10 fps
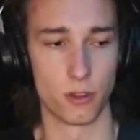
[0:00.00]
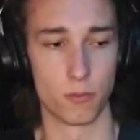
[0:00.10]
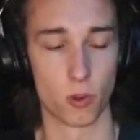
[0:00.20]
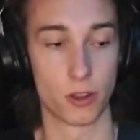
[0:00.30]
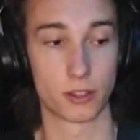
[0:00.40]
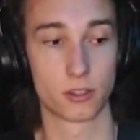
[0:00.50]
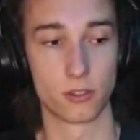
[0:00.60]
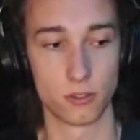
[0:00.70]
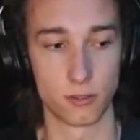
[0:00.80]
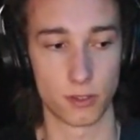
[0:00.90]
more
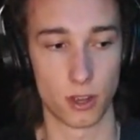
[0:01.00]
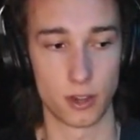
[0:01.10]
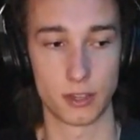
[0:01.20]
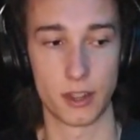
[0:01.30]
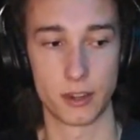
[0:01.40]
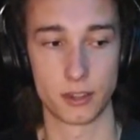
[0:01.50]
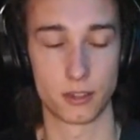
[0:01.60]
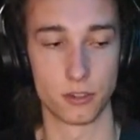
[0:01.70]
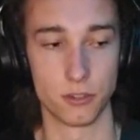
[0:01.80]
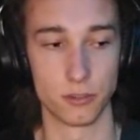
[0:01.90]
exclusive content
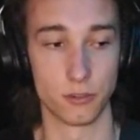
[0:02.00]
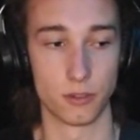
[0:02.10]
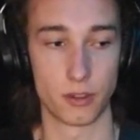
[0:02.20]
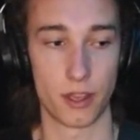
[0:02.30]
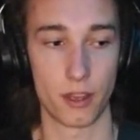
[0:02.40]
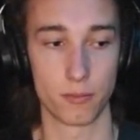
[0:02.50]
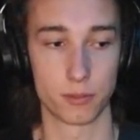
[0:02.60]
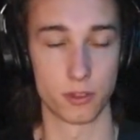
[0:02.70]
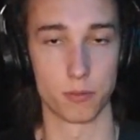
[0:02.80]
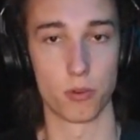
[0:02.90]
to help
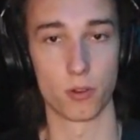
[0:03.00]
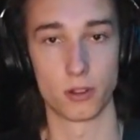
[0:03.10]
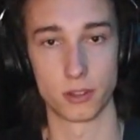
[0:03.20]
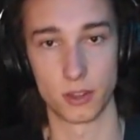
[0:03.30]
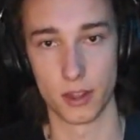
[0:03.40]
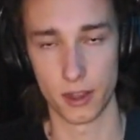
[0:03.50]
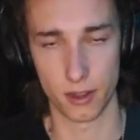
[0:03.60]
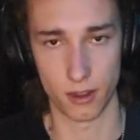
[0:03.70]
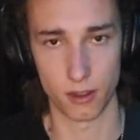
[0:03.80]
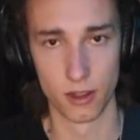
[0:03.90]
support
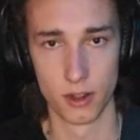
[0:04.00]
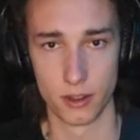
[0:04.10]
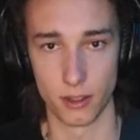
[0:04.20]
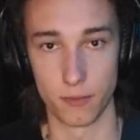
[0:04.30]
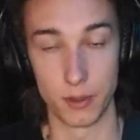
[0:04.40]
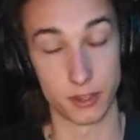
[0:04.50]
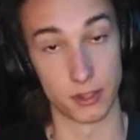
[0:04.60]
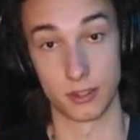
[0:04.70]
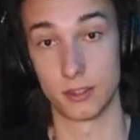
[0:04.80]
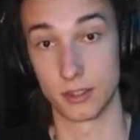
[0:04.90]
their
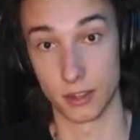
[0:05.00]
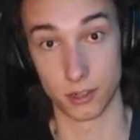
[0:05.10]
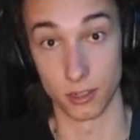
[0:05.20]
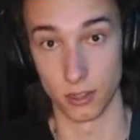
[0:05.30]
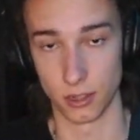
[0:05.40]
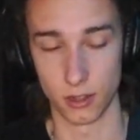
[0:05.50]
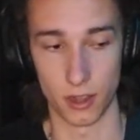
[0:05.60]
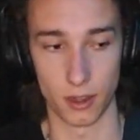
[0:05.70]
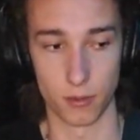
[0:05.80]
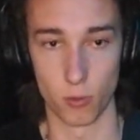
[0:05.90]
business, essentially,
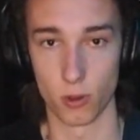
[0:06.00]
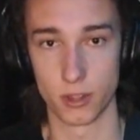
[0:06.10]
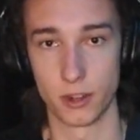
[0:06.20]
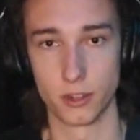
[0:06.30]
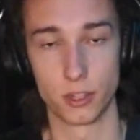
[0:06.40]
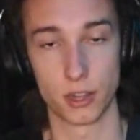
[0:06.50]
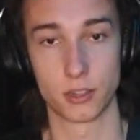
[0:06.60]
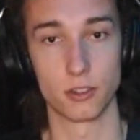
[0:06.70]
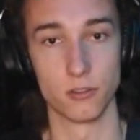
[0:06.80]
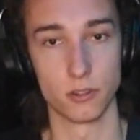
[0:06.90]
more than
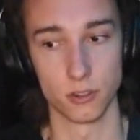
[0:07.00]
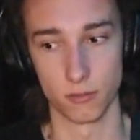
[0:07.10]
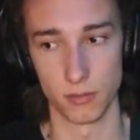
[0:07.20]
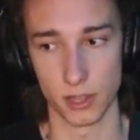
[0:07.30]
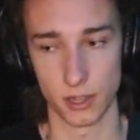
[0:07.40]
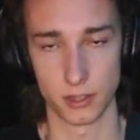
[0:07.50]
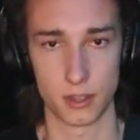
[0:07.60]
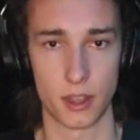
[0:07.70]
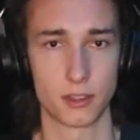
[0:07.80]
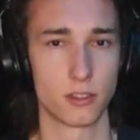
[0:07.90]
just YouTube, because
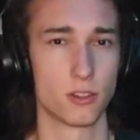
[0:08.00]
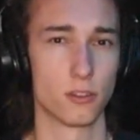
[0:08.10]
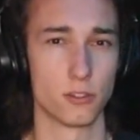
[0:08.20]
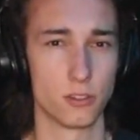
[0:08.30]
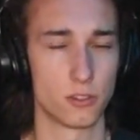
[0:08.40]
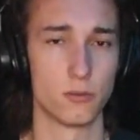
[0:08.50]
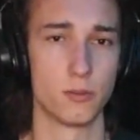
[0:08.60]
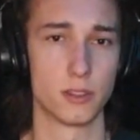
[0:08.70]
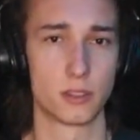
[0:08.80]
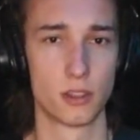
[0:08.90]
as you know, YouTube
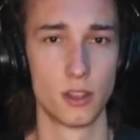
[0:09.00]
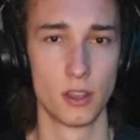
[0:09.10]
is